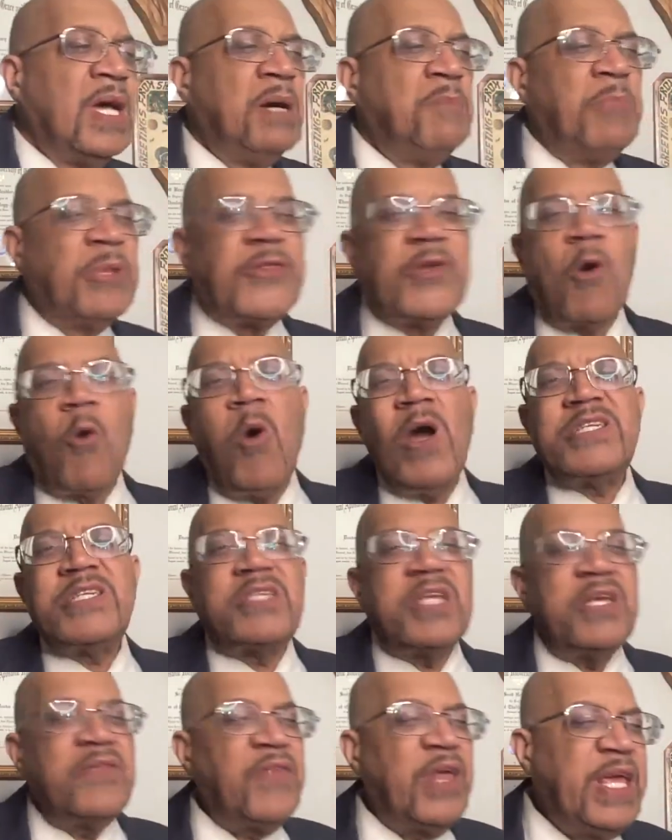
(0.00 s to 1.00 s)
But the
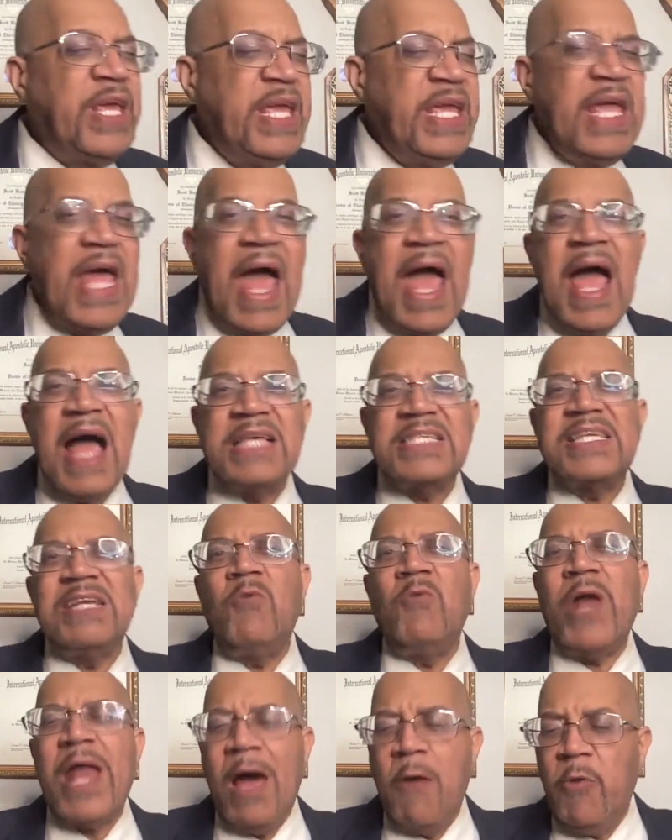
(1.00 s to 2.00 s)
question that he asked, and
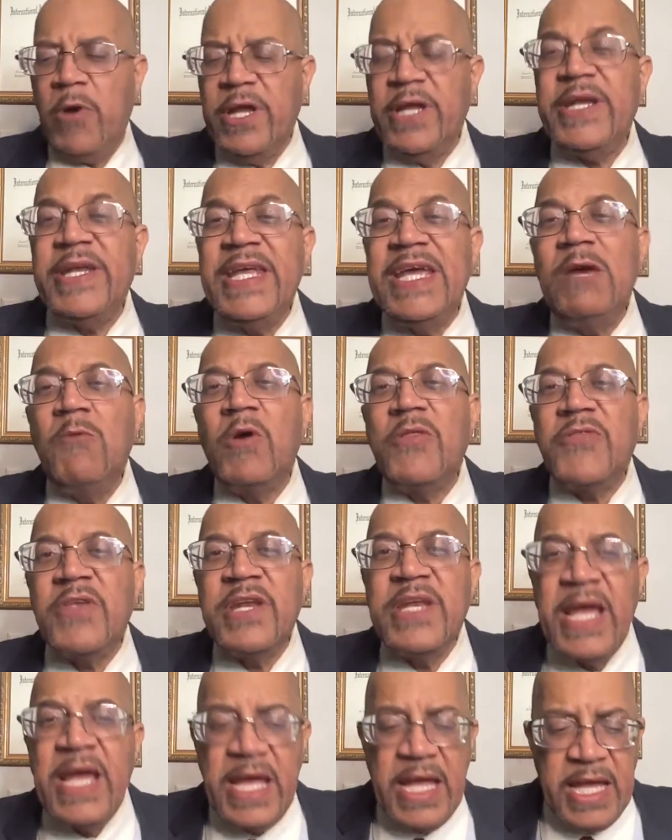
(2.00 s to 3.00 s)
what I want to deal with
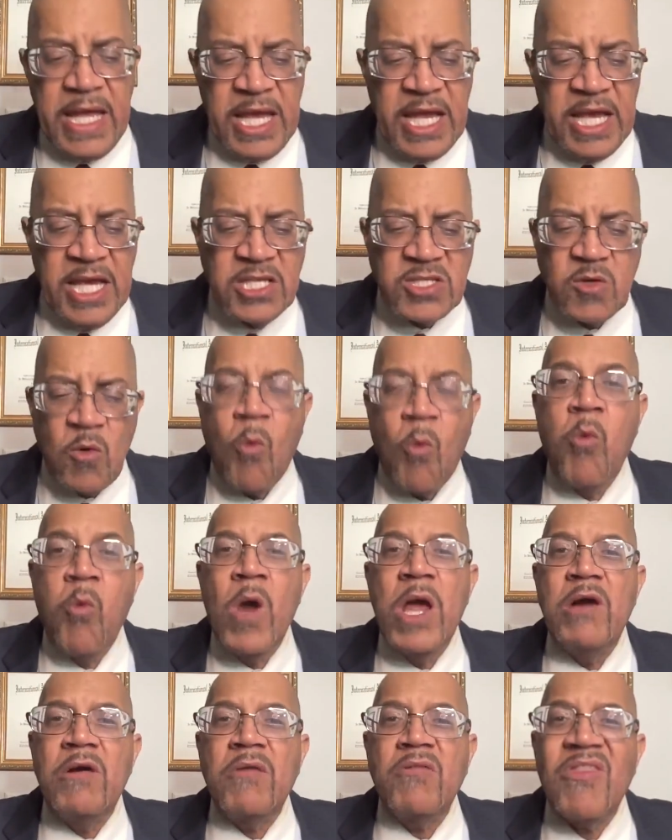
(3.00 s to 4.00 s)
today is,
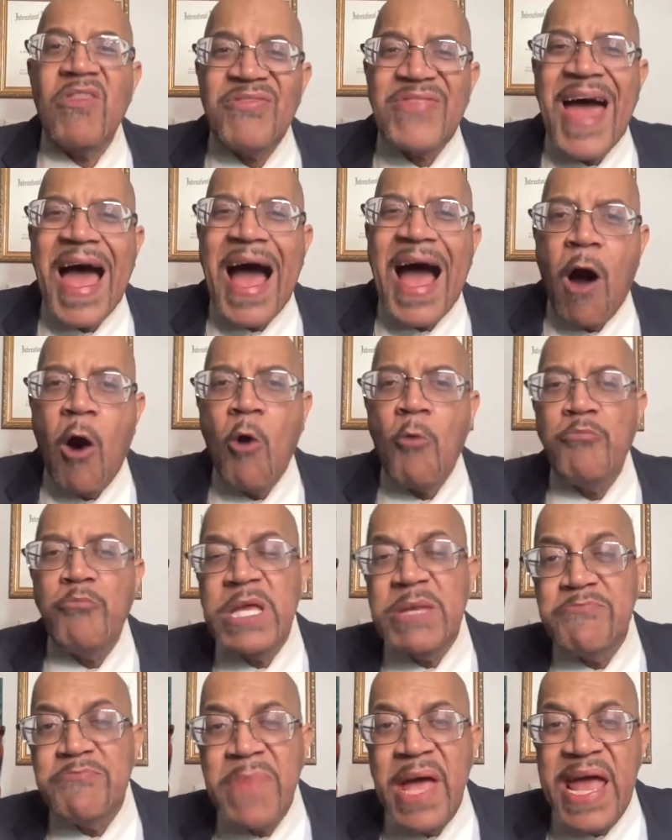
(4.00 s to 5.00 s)
Will thou
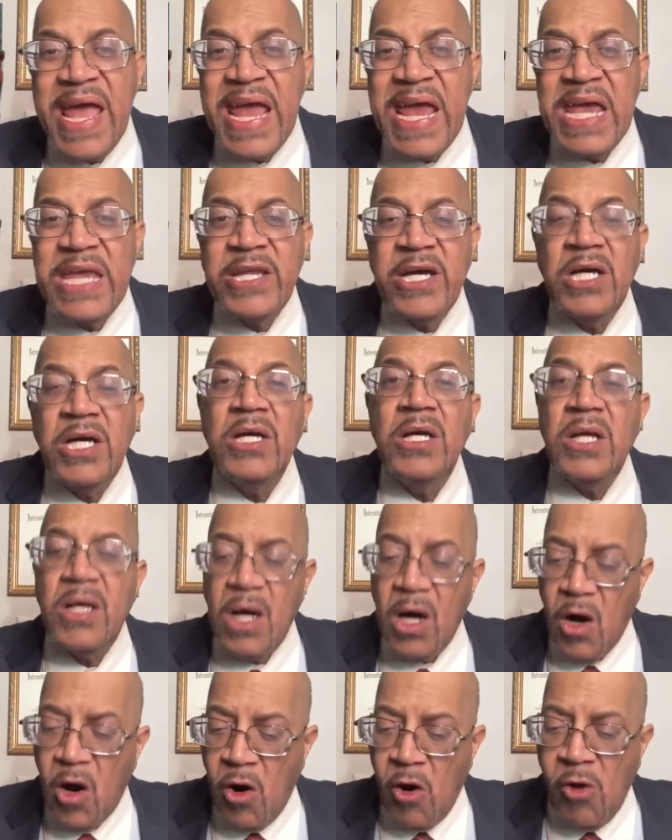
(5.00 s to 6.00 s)
be made
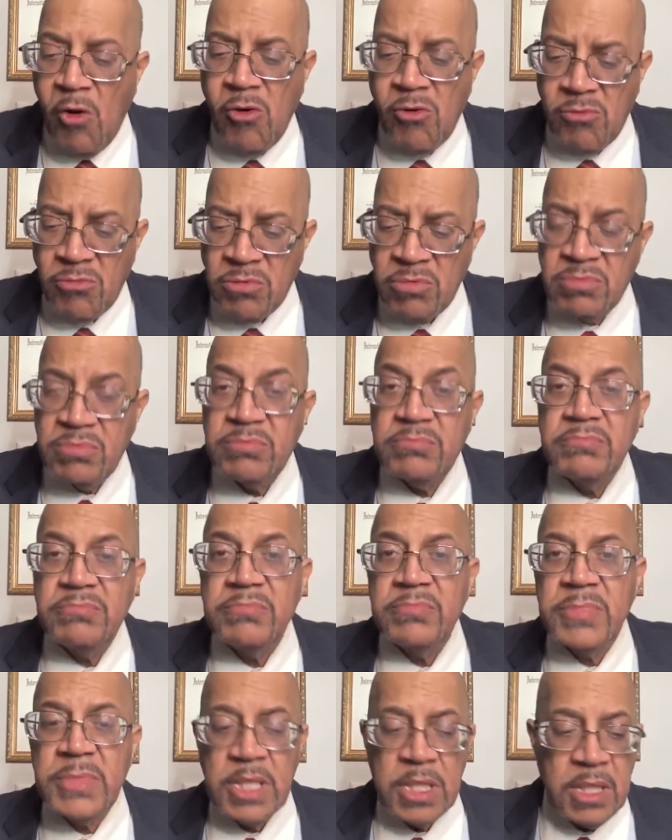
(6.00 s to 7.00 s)
whole?
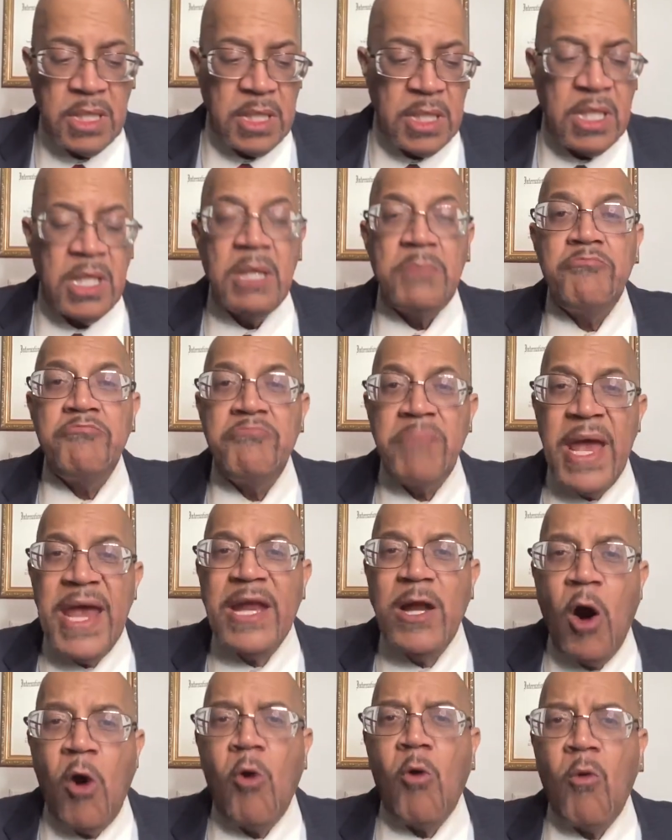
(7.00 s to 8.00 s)

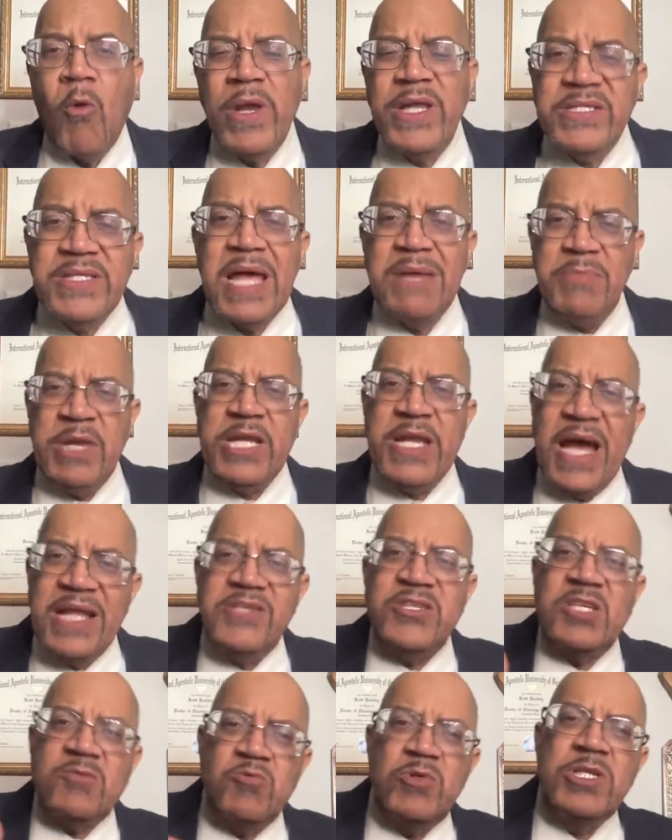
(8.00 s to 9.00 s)
Made whole. What does that mean? Not
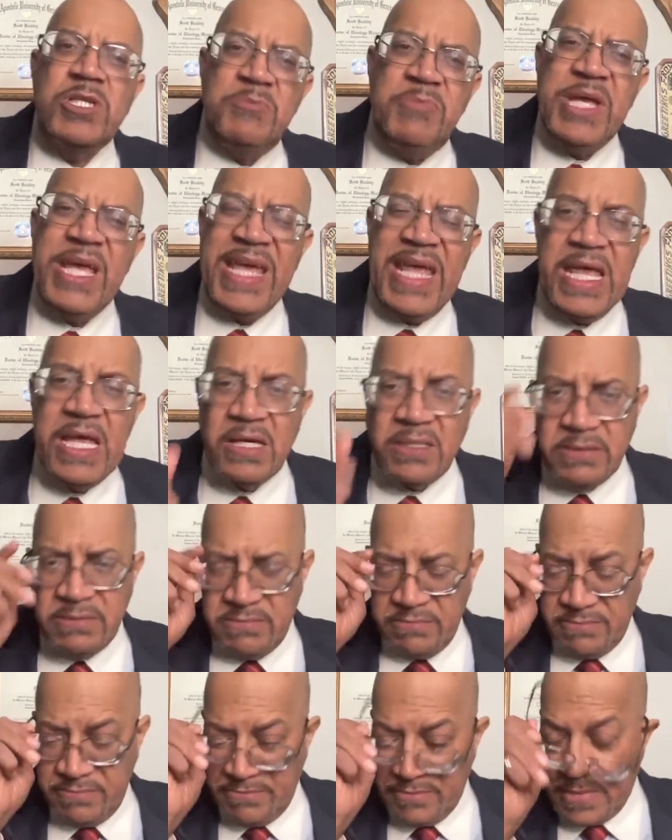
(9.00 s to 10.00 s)
just will you be healed,
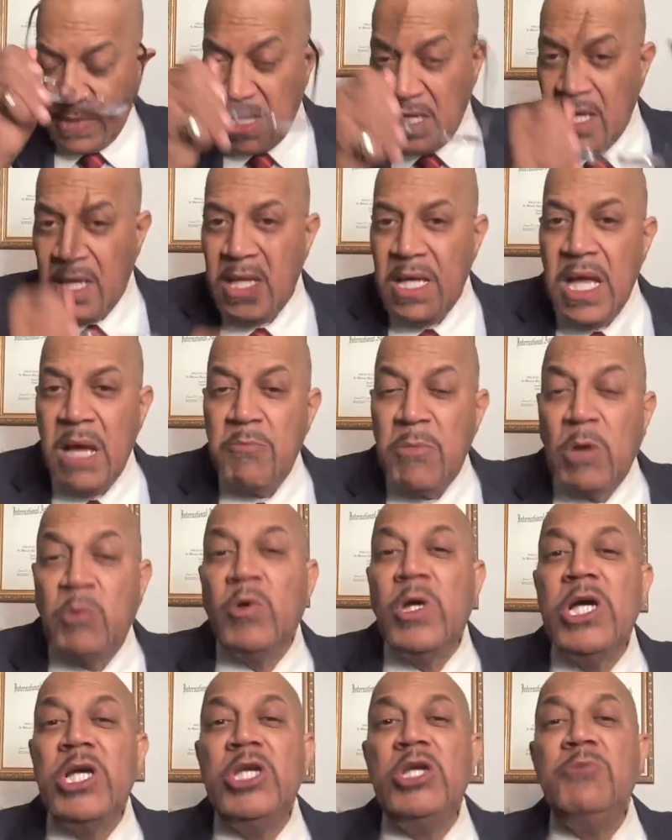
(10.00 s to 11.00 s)
but
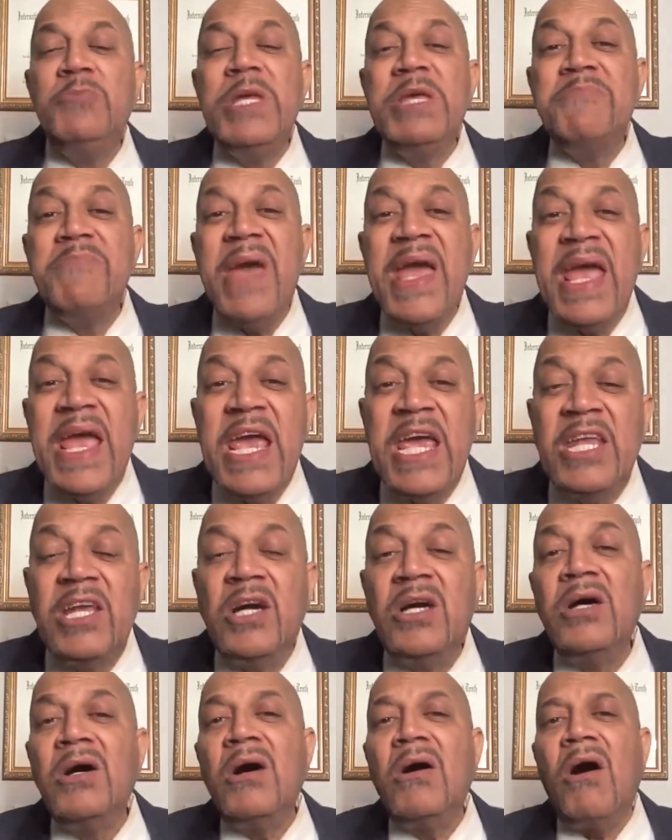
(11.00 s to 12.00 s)
will you be made
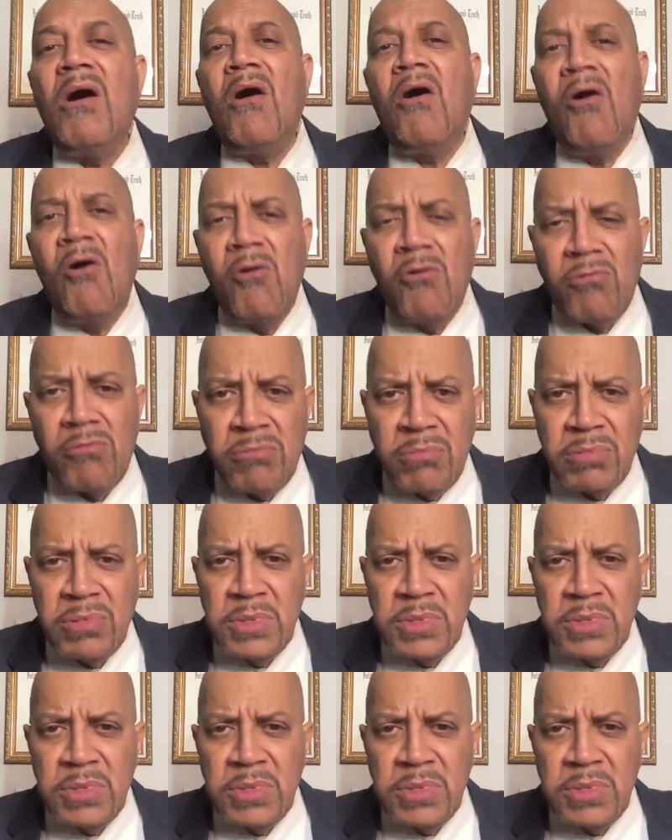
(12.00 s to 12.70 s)
whole?